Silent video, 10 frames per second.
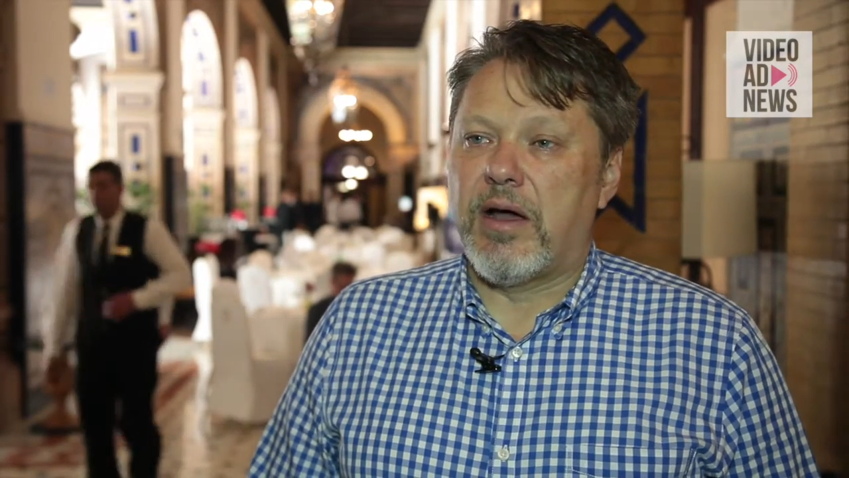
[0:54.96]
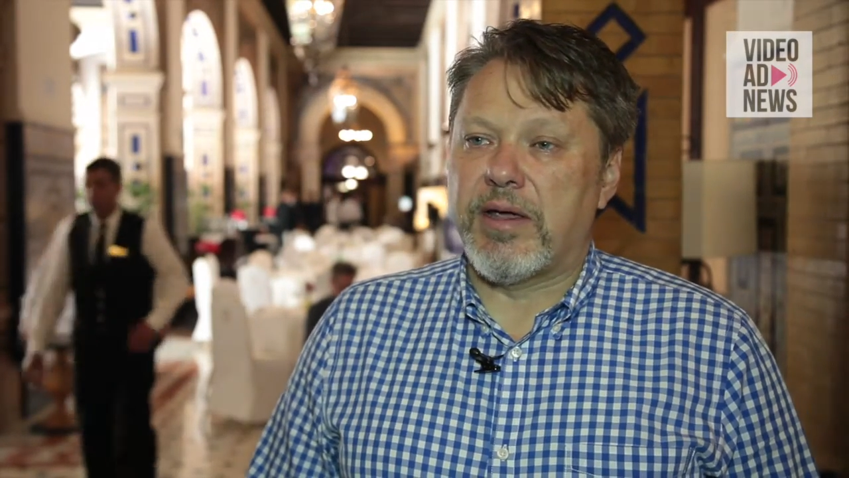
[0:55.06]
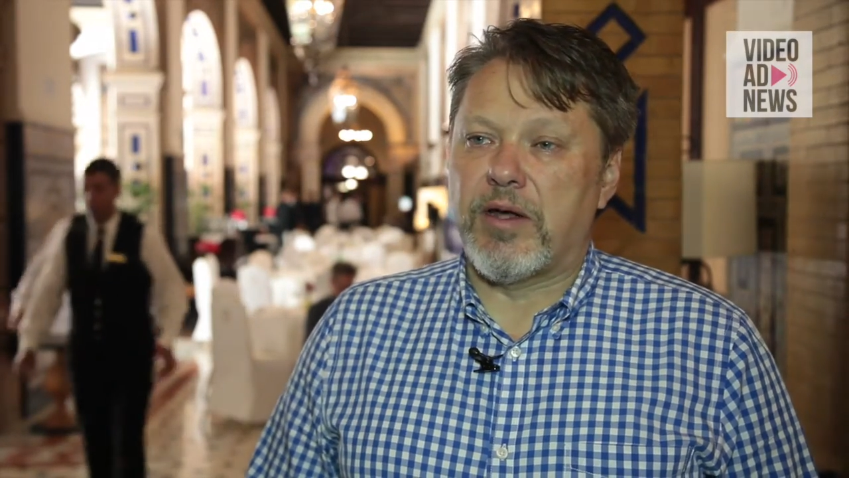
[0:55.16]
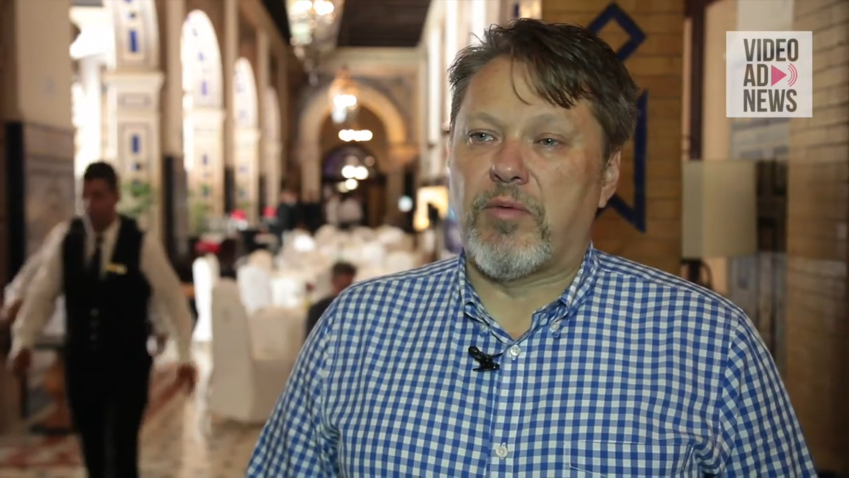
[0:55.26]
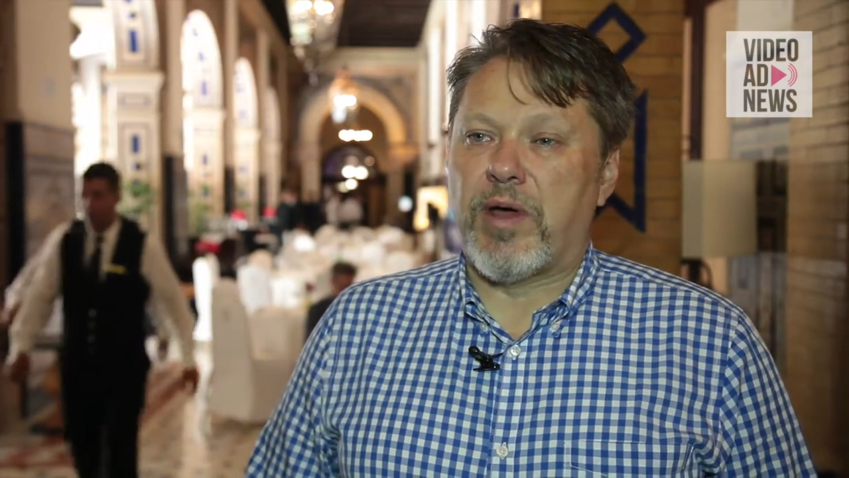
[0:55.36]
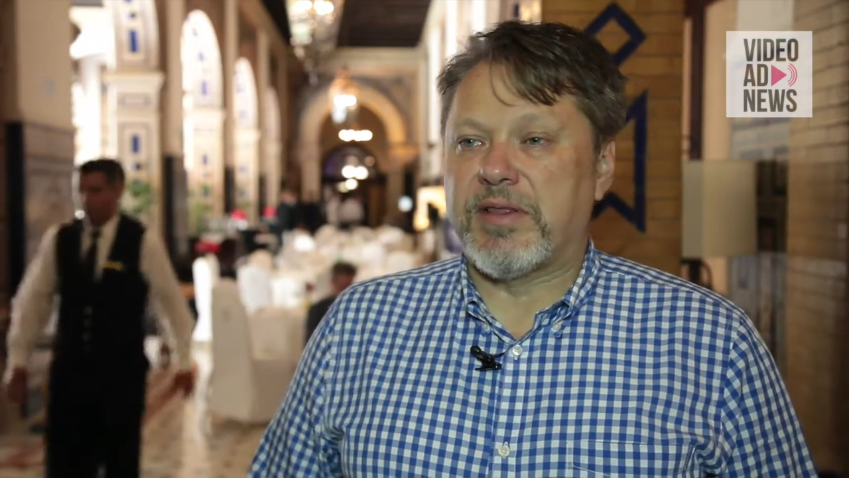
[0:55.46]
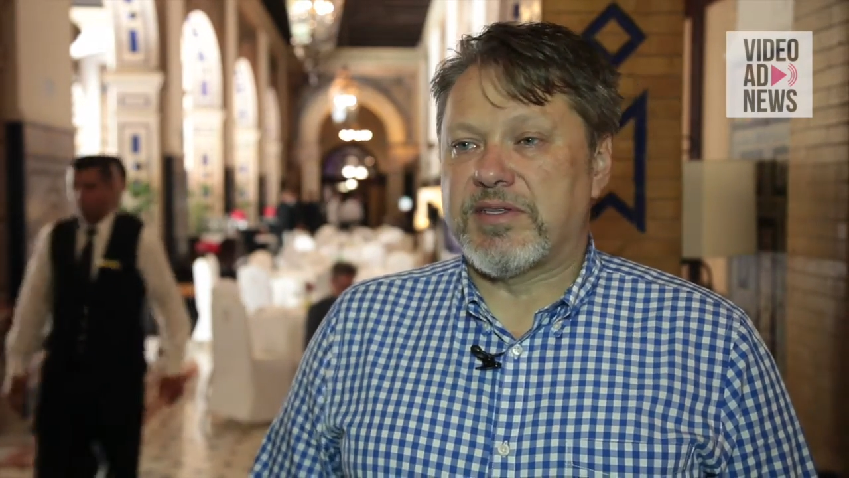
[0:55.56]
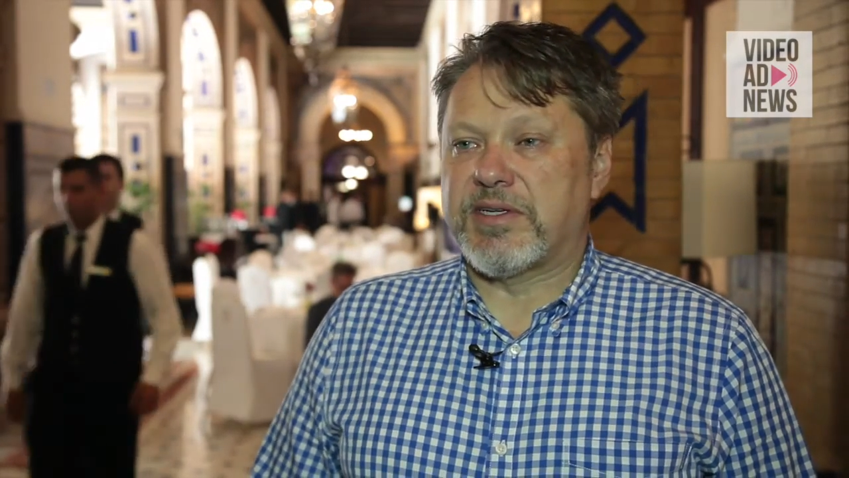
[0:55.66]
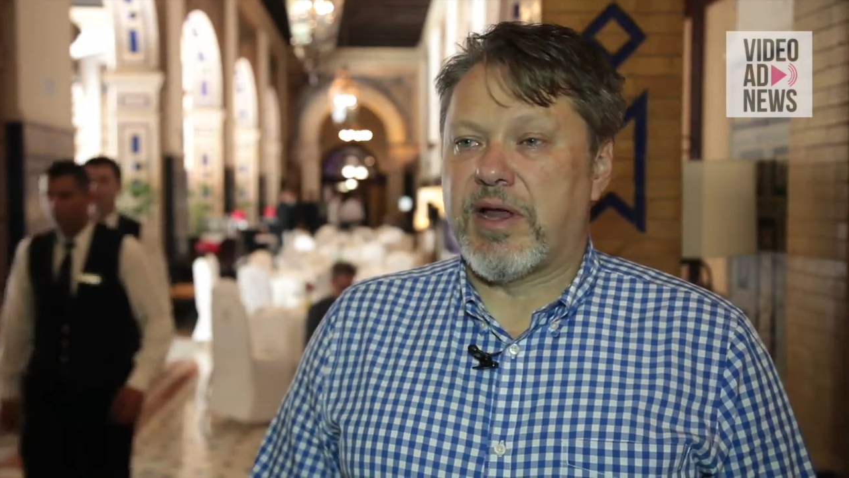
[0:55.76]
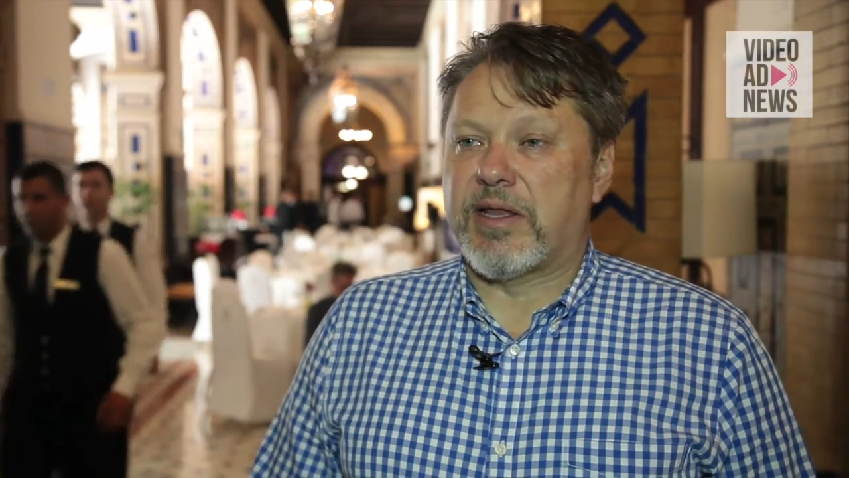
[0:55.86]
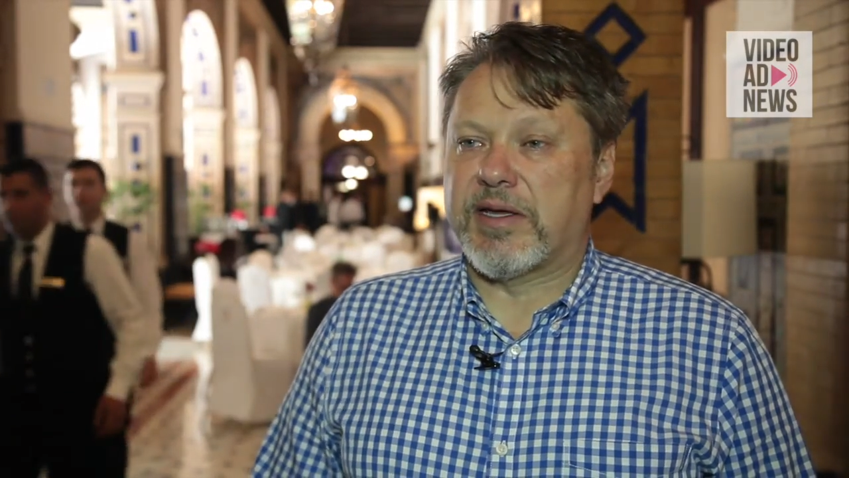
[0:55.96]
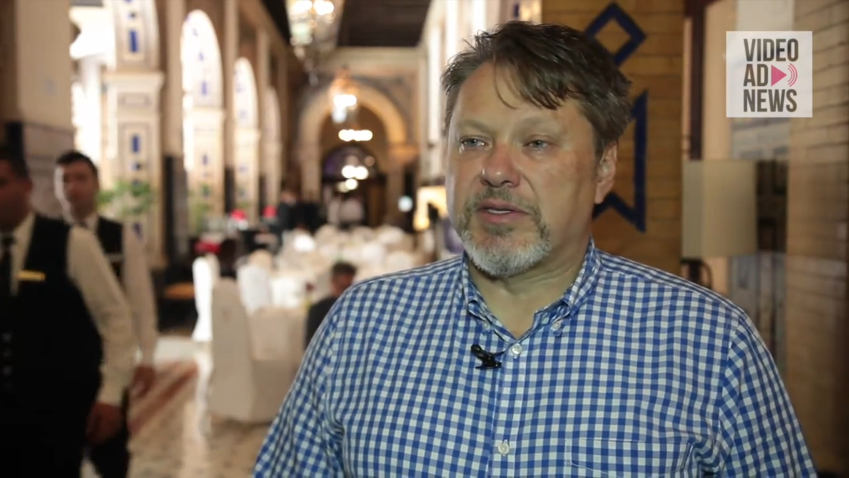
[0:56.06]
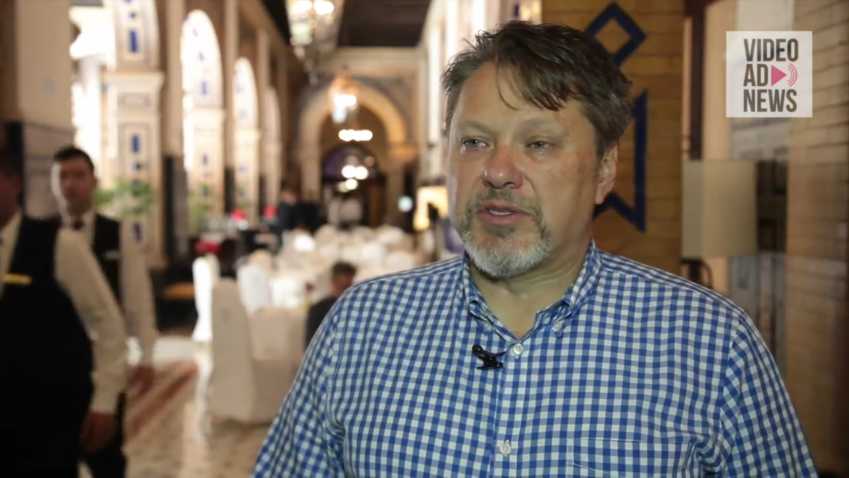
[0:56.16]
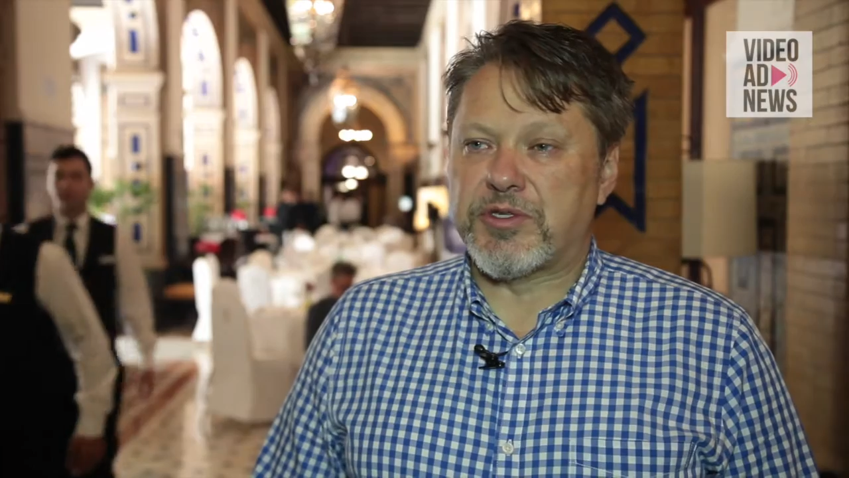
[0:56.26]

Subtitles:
in a way that's analogous